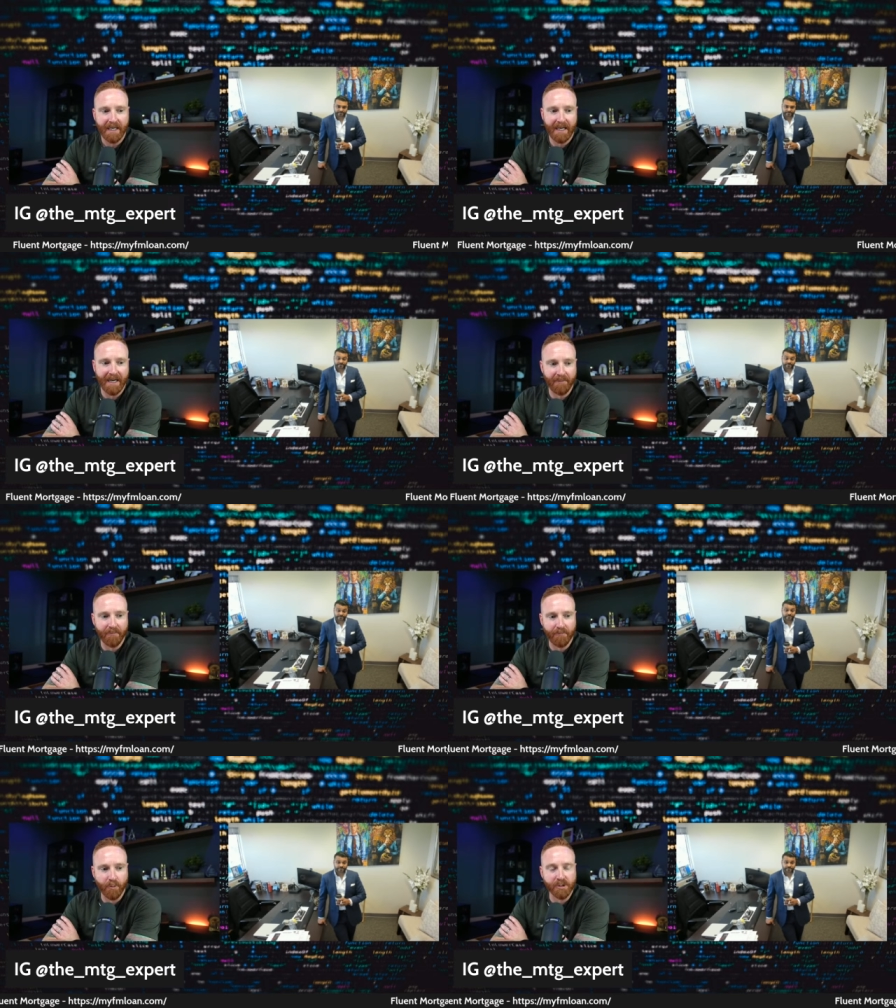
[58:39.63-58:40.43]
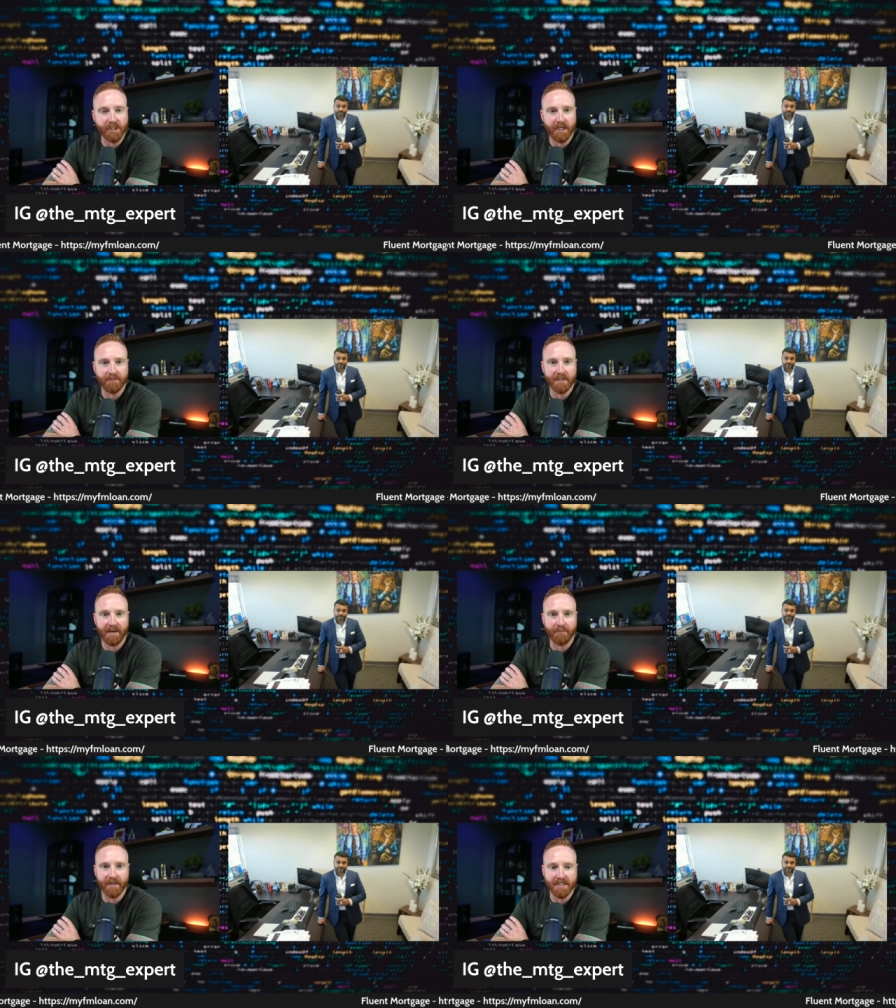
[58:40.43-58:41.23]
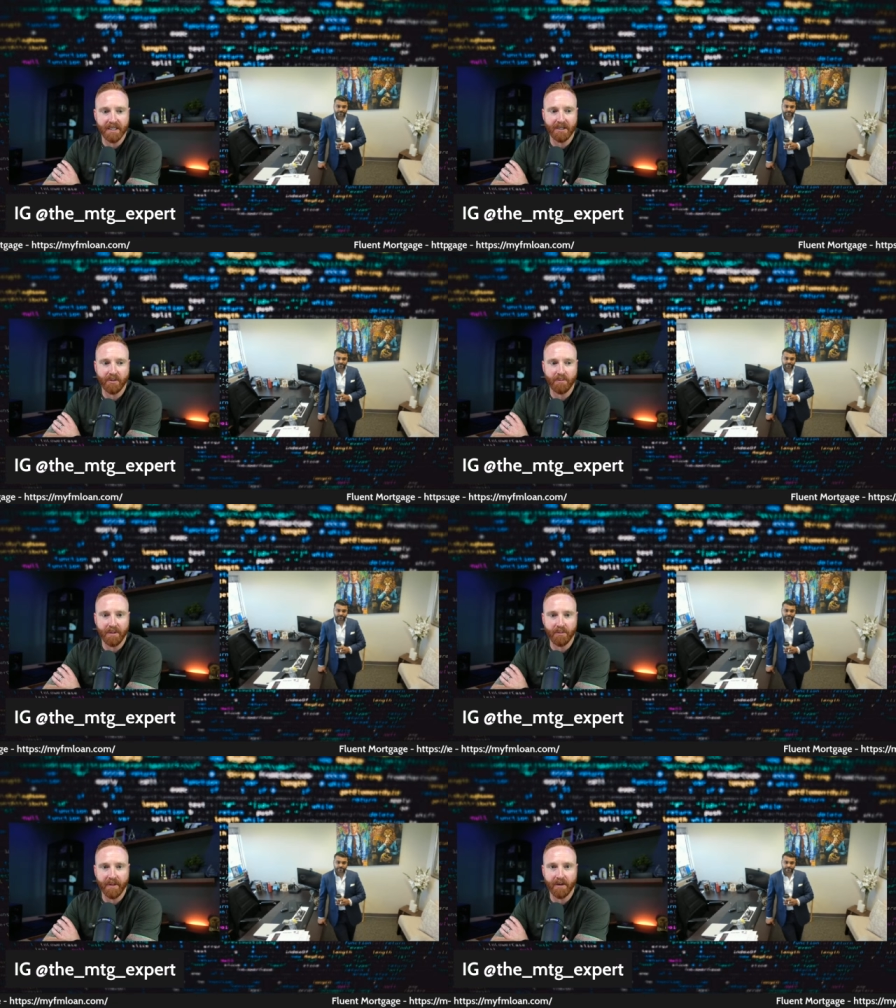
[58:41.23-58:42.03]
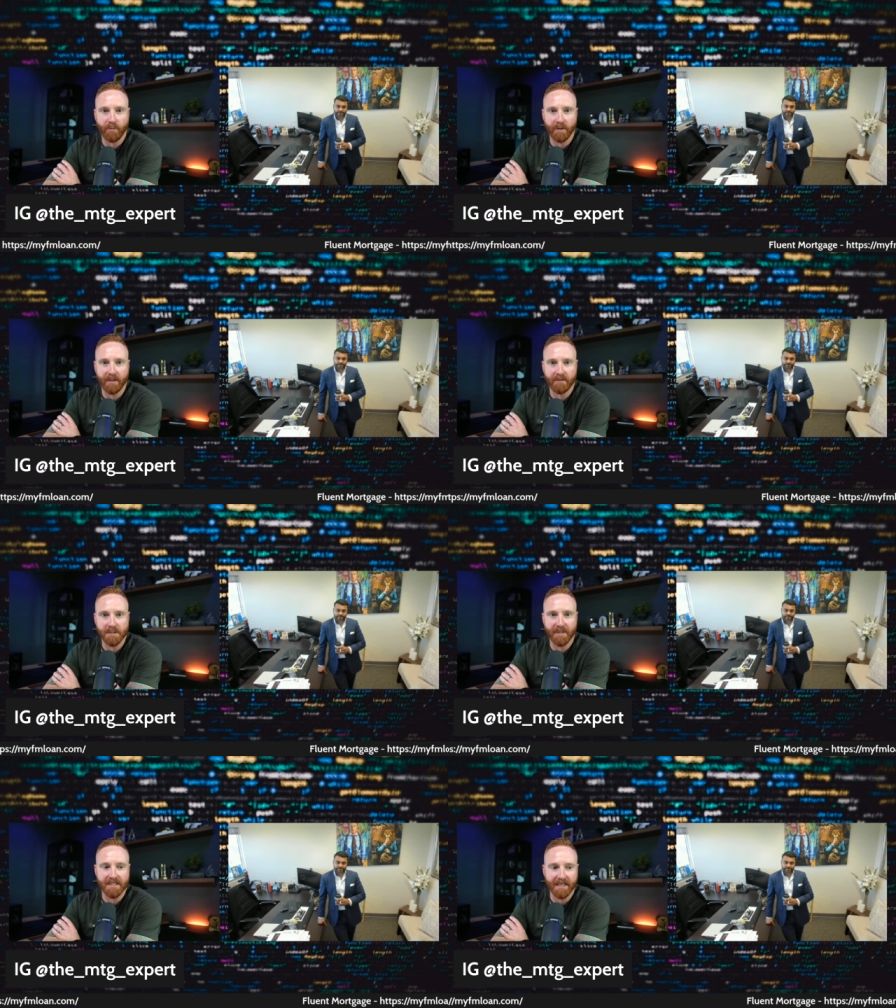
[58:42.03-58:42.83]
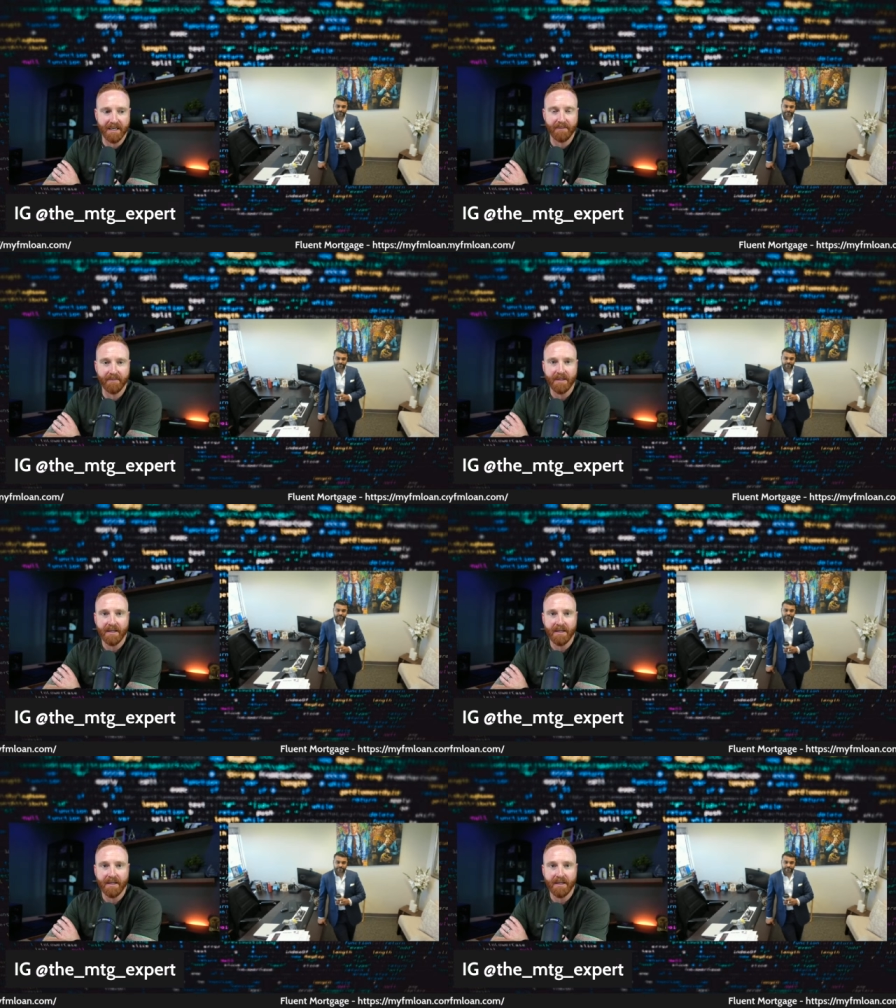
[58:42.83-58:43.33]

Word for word: and I'm fortunate enough to have friends like you and people that are willing to spend time